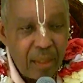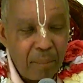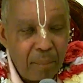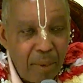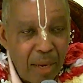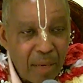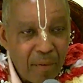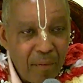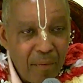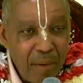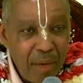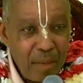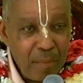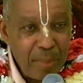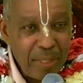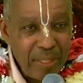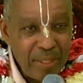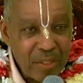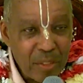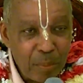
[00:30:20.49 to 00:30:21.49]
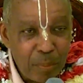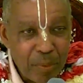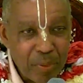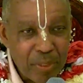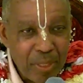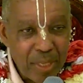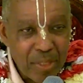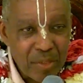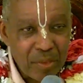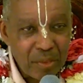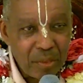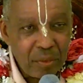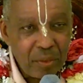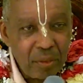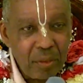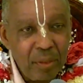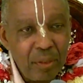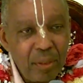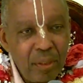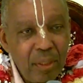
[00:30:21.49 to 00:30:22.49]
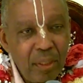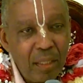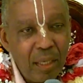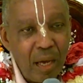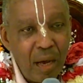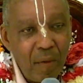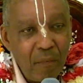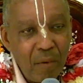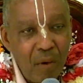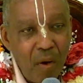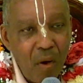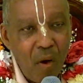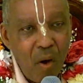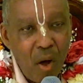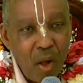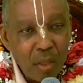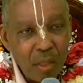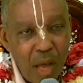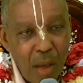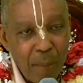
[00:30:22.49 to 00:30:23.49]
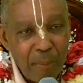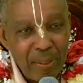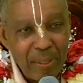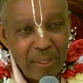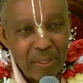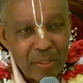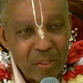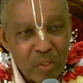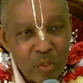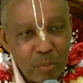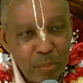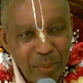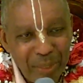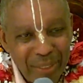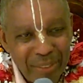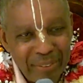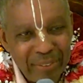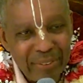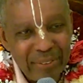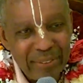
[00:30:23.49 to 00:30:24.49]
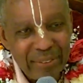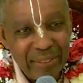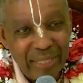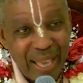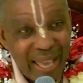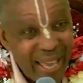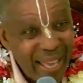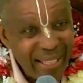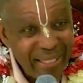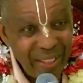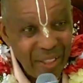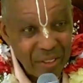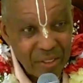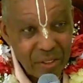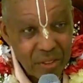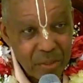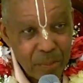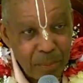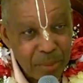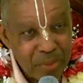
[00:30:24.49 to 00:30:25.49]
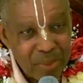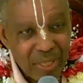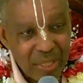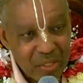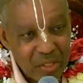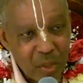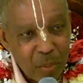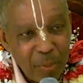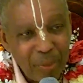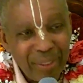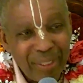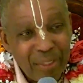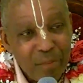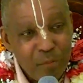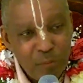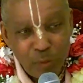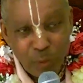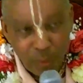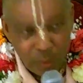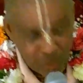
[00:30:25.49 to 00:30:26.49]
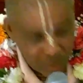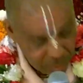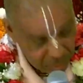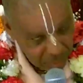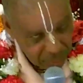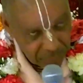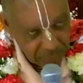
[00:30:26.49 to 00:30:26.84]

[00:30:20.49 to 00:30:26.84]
Bhagavan means the possessor of all opulences, but and not just possessor, but in full.